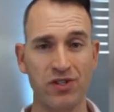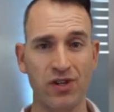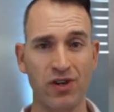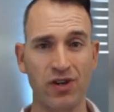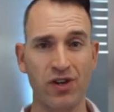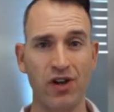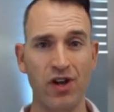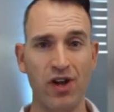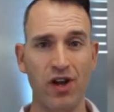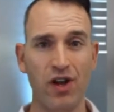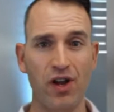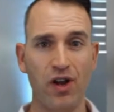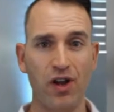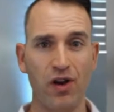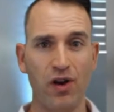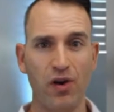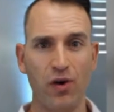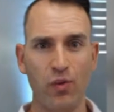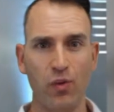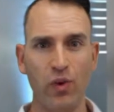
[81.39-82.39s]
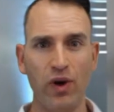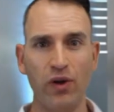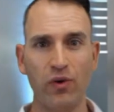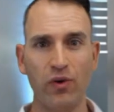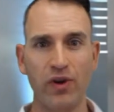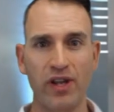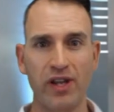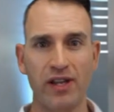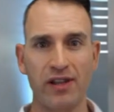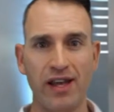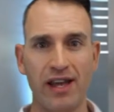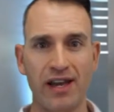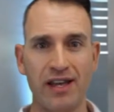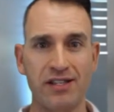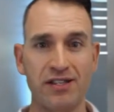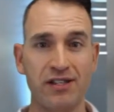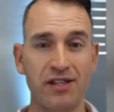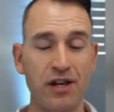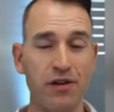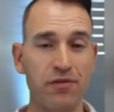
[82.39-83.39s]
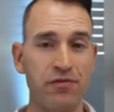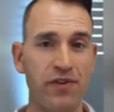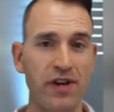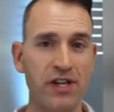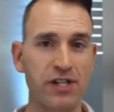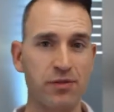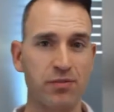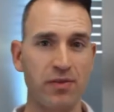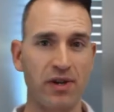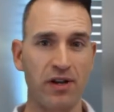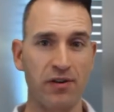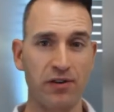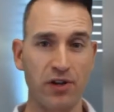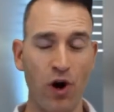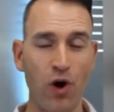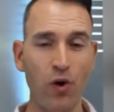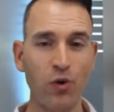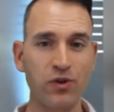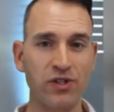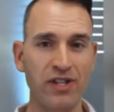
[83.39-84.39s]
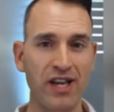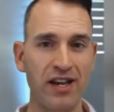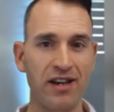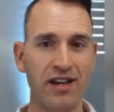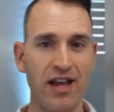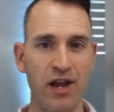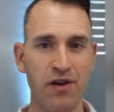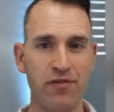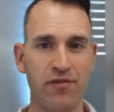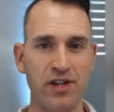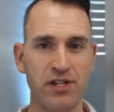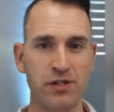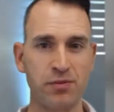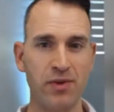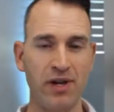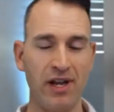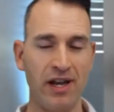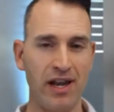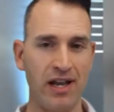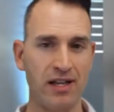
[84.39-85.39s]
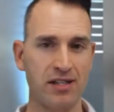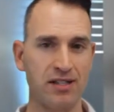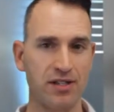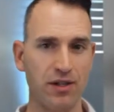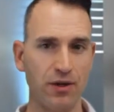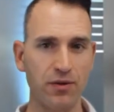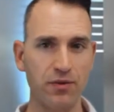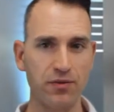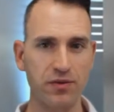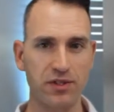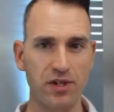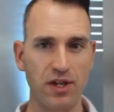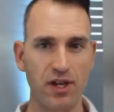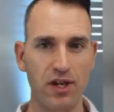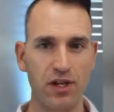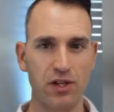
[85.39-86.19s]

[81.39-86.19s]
So we're looking at that as an investment, a whole 10 day investment in ourselves